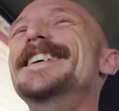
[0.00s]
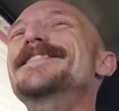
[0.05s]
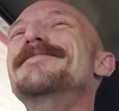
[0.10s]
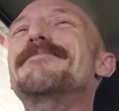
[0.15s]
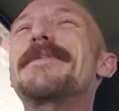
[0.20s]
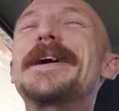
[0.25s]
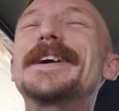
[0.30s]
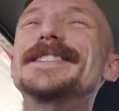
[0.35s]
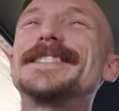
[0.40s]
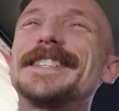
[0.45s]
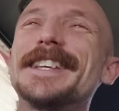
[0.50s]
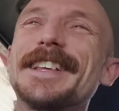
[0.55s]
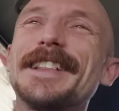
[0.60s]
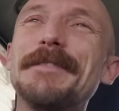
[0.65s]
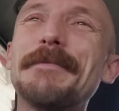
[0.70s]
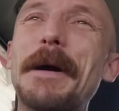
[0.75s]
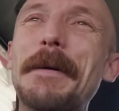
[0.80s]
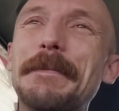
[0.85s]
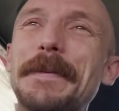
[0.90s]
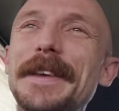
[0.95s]

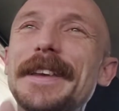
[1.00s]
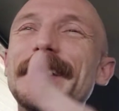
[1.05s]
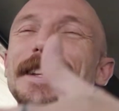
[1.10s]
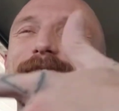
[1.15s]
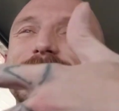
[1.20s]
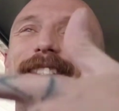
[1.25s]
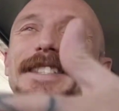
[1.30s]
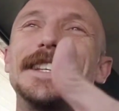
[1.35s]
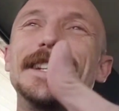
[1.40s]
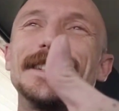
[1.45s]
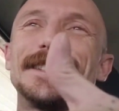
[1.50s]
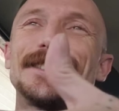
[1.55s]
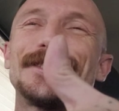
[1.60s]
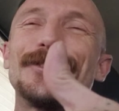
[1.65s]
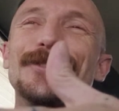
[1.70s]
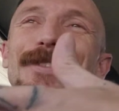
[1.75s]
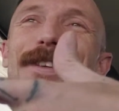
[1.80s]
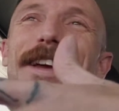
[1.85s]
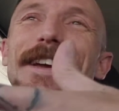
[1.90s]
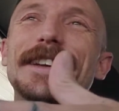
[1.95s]
Basically, by being a
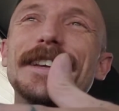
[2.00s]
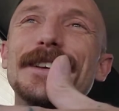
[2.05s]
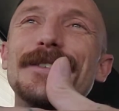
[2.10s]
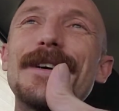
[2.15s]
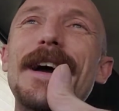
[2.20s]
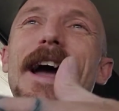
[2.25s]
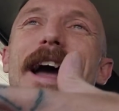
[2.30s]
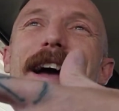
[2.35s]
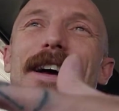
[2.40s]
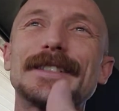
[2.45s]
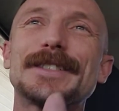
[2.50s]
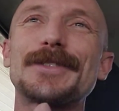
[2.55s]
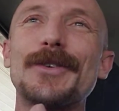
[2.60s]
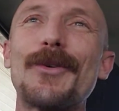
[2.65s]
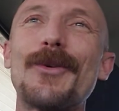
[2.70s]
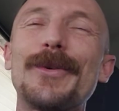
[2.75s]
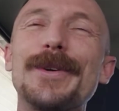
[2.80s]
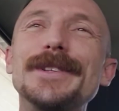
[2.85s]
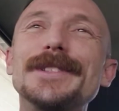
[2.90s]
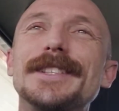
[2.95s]
sinister, negative
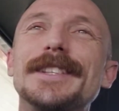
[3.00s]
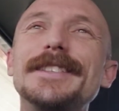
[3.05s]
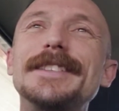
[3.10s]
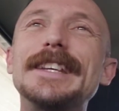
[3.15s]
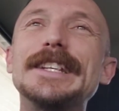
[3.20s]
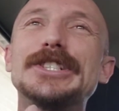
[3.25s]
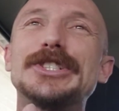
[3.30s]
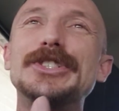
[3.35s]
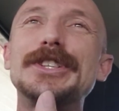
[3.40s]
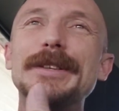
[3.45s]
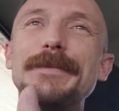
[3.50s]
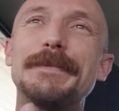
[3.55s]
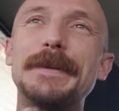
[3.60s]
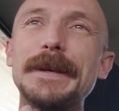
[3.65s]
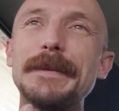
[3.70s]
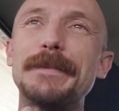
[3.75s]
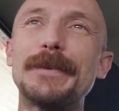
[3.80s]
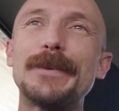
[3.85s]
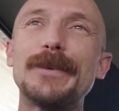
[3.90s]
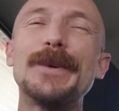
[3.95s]
asshole, he's conditioning
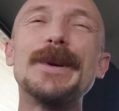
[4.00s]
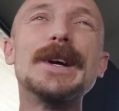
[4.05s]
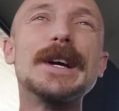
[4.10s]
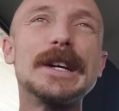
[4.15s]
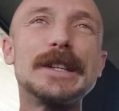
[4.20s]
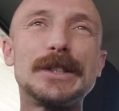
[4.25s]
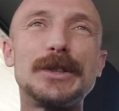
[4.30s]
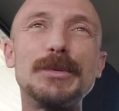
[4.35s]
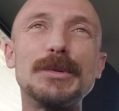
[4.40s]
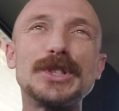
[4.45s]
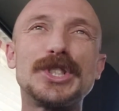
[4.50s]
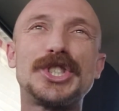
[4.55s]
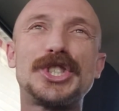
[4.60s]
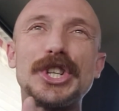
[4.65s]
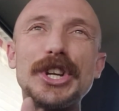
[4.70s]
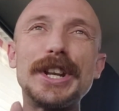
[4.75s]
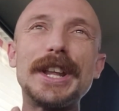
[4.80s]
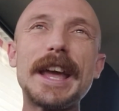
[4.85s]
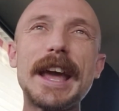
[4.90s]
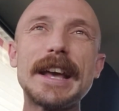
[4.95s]
people to a
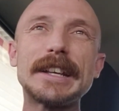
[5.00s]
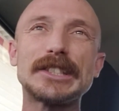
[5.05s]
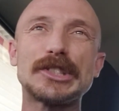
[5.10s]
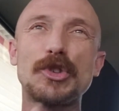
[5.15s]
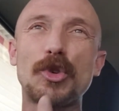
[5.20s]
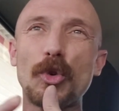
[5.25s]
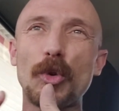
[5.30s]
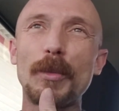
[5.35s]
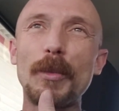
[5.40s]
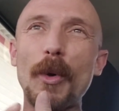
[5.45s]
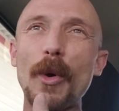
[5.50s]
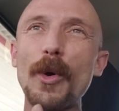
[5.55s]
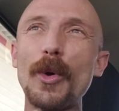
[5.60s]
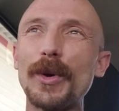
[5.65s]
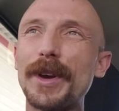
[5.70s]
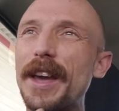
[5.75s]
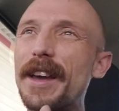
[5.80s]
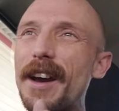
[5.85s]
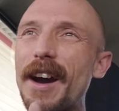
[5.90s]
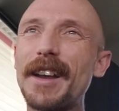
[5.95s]
shitty ass,
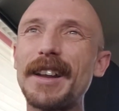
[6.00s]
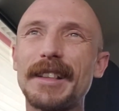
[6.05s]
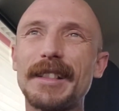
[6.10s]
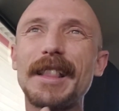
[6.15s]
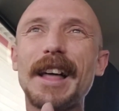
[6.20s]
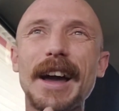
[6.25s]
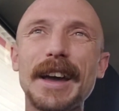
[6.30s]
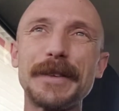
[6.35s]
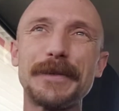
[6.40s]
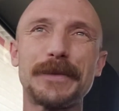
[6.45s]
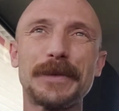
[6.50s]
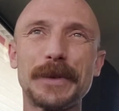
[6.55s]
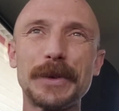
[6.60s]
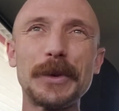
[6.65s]
turmoil, chaotic life.